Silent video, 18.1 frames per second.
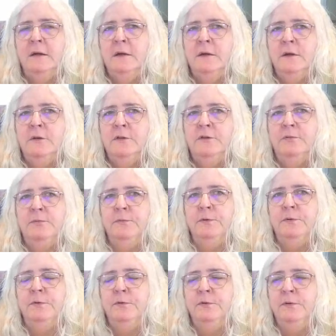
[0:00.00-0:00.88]

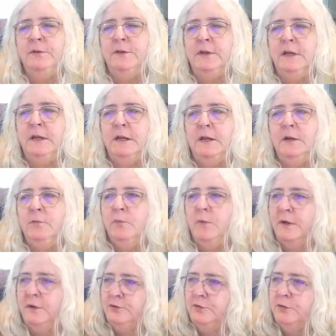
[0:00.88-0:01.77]
through the
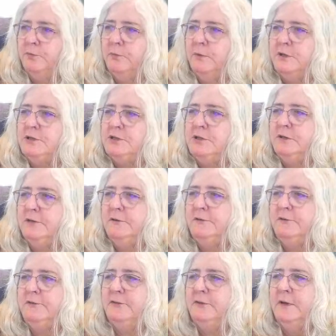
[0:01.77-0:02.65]
Winter
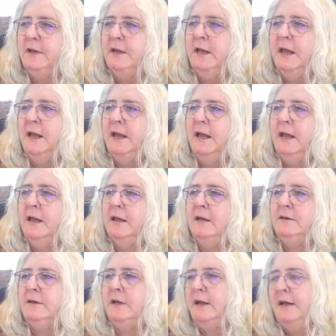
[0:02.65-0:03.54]
Wishes,
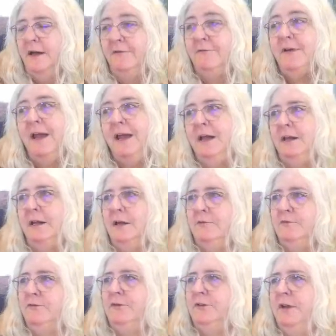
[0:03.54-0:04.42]
and I have 8
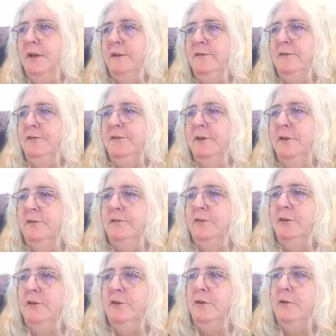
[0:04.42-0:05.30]
out of 10 still
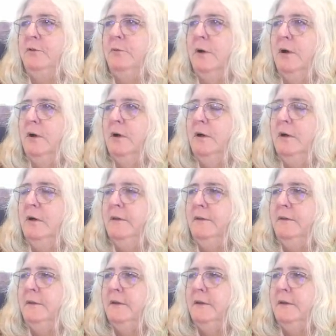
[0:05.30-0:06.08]
to do on